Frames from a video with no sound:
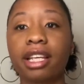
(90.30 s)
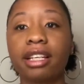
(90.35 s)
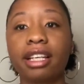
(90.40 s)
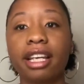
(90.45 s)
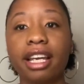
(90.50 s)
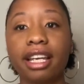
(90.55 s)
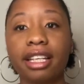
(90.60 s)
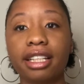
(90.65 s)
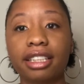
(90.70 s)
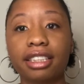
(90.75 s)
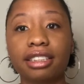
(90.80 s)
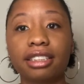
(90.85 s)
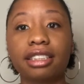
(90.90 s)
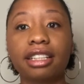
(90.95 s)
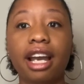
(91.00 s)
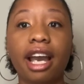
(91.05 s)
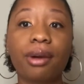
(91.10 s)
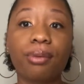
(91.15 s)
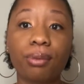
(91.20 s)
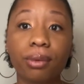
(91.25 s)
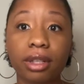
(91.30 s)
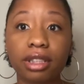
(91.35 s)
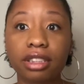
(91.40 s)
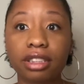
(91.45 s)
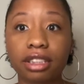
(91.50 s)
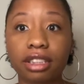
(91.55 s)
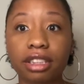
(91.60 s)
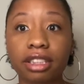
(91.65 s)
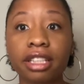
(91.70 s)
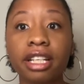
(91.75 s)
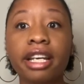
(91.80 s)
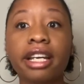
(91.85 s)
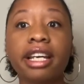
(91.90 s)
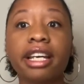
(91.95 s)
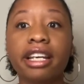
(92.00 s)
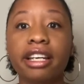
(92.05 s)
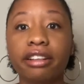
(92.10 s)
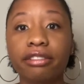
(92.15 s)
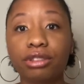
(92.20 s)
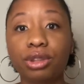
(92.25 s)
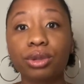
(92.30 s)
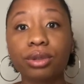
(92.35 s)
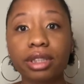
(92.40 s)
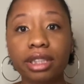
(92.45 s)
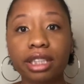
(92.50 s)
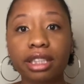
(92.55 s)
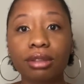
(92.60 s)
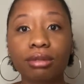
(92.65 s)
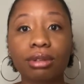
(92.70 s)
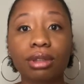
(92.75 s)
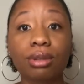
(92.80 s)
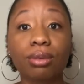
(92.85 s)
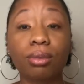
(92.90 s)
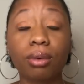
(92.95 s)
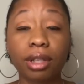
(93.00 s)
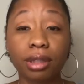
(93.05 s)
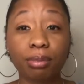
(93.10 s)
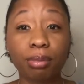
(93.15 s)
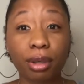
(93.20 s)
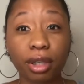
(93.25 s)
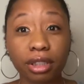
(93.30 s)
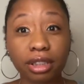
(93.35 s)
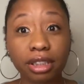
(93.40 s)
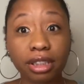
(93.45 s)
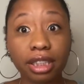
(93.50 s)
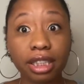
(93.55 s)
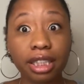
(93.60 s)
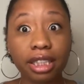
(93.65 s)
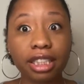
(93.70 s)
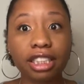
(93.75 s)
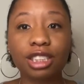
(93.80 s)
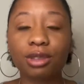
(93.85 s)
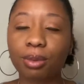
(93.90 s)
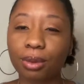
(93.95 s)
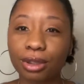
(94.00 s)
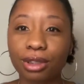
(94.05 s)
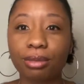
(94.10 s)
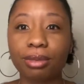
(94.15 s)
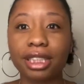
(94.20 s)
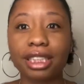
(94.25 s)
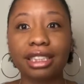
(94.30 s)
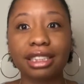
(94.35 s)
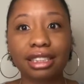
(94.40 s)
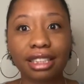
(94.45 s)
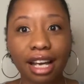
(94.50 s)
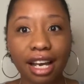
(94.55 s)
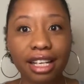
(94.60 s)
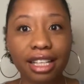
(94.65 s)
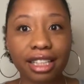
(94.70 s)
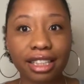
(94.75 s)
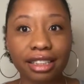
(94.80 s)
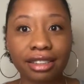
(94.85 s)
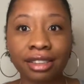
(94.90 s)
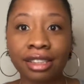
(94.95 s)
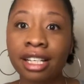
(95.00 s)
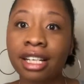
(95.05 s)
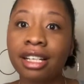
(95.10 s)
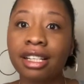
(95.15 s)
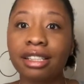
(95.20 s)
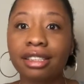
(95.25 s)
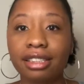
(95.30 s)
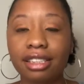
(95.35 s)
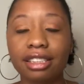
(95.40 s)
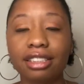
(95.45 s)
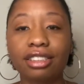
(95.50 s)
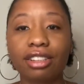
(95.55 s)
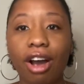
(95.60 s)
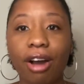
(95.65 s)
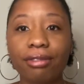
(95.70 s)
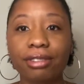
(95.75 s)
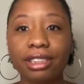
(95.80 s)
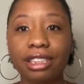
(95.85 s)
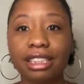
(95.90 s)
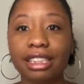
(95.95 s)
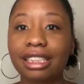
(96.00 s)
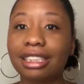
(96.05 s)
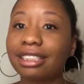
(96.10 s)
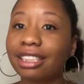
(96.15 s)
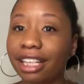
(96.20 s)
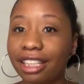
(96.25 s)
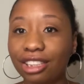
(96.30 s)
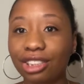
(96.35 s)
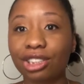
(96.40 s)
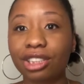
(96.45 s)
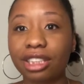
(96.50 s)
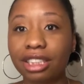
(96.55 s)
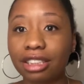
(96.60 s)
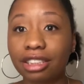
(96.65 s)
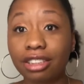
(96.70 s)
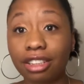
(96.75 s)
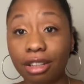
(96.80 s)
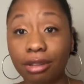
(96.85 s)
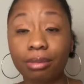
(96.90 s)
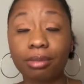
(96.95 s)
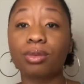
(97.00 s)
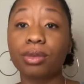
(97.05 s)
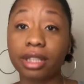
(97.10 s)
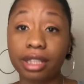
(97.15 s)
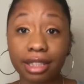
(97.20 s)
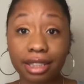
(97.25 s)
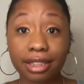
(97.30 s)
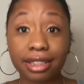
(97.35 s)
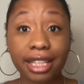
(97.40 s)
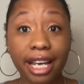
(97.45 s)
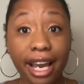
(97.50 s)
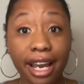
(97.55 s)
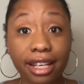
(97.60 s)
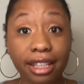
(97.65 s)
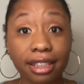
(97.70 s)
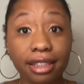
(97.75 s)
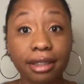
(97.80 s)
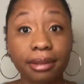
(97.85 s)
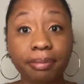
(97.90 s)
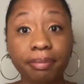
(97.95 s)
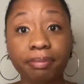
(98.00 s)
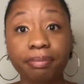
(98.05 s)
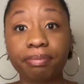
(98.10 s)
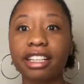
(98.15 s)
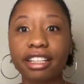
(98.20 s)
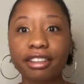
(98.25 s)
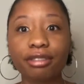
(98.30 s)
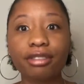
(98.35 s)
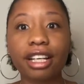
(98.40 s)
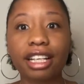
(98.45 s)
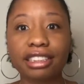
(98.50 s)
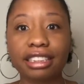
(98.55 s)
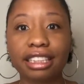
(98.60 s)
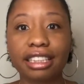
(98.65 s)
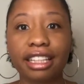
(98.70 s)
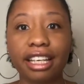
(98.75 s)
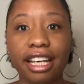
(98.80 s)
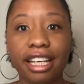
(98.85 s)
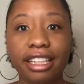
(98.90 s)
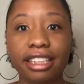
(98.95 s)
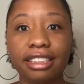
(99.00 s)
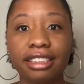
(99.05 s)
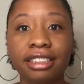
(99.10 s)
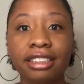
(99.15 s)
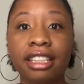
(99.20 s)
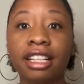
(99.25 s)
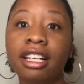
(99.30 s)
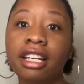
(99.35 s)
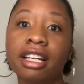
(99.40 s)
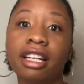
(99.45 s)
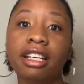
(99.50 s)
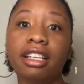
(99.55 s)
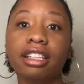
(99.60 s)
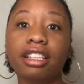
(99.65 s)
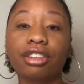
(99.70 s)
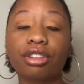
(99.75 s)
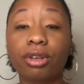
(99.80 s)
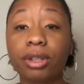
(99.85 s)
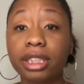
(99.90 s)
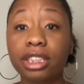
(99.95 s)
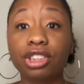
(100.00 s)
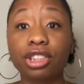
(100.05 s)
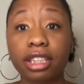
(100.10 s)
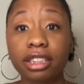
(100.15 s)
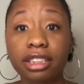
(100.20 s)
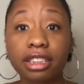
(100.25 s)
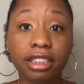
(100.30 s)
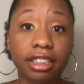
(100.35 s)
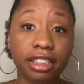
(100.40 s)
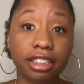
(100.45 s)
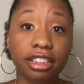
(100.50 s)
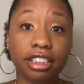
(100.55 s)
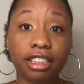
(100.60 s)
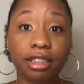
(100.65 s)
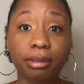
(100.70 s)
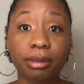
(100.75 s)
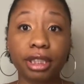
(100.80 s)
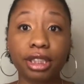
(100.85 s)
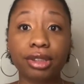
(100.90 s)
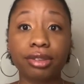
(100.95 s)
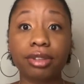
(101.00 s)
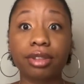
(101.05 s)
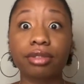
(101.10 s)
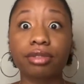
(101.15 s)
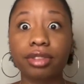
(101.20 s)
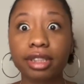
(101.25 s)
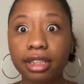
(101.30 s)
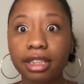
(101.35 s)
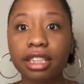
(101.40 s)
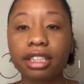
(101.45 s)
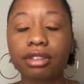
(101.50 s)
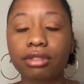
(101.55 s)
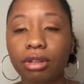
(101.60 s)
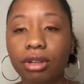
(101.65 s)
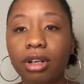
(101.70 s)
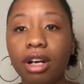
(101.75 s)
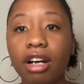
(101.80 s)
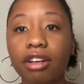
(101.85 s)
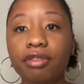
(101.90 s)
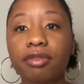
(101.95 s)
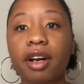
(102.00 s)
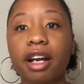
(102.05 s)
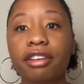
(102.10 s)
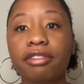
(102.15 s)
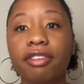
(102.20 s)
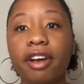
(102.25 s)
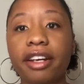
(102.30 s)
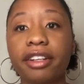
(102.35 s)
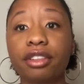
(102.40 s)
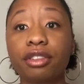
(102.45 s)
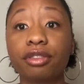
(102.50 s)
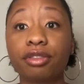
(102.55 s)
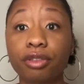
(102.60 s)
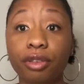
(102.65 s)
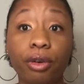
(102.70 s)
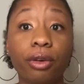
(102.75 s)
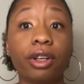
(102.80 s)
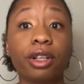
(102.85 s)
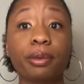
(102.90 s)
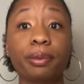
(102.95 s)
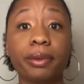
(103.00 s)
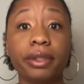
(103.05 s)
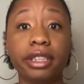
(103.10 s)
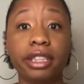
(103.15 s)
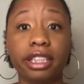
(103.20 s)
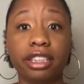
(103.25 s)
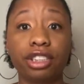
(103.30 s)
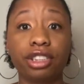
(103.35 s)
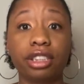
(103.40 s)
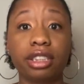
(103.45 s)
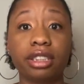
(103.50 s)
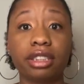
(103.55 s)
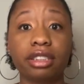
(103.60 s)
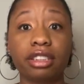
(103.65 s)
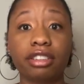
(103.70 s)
And I wonder if doing it with one person is supposed to be a sign, since obviously Tayshia ended up with Zach. If that's the case, throwing Justin into the mix would really throw off my final four predictions